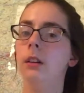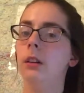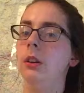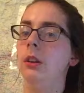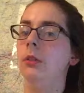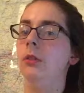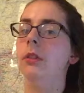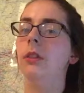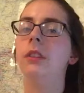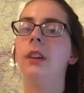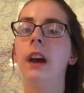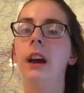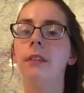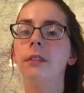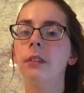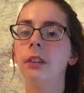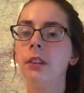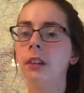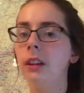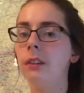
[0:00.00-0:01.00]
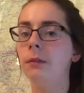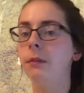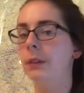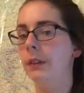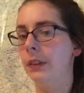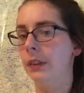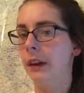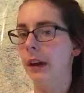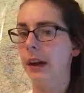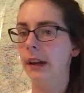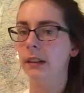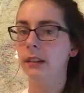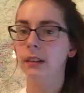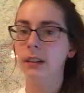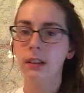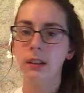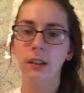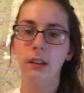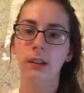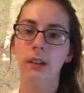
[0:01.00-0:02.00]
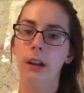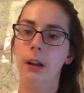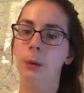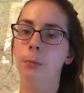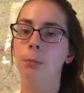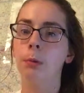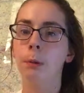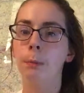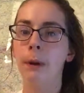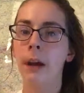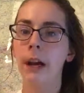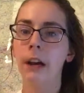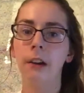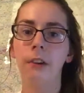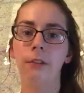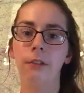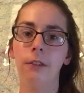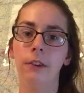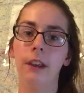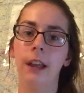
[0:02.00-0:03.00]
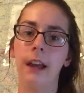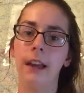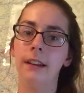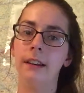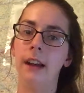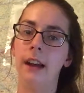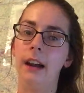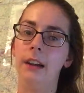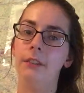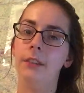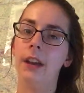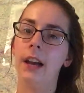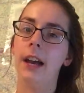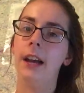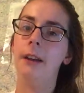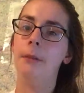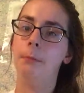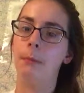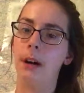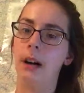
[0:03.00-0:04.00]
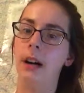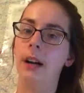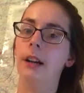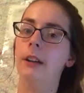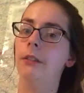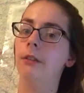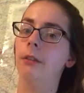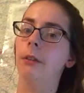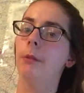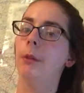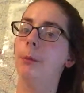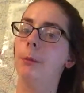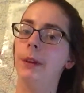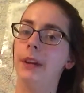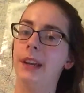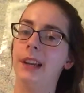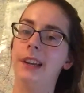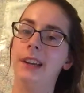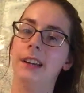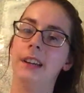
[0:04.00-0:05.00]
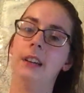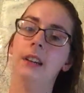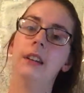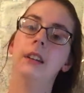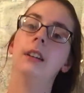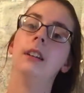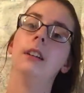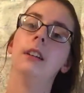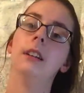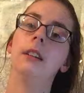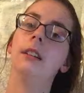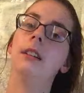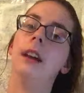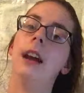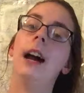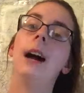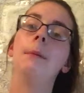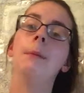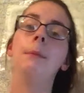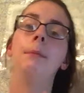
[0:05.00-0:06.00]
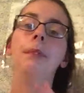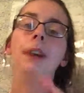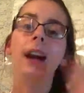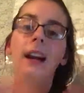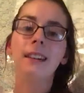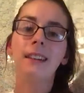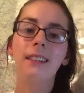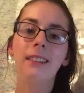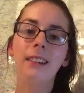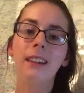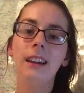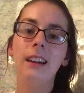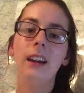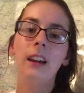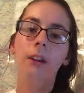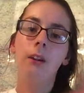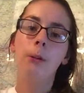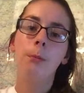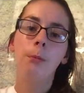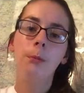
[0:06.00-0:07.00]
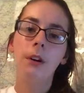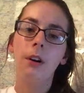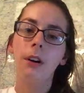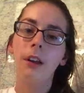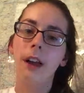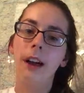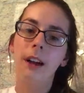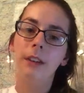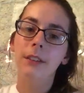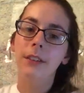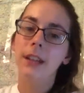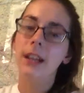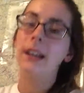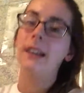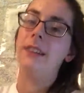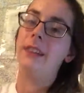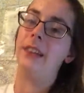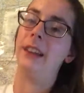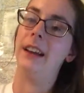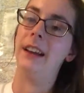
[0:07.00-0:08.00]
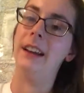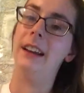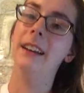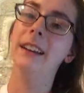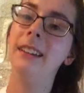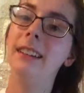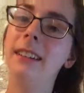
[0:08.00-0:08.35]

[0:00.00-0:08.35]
you just have to live with that and prepare for that and have that in mind from the beginning. Happy practicing. I hope you all have a nice day.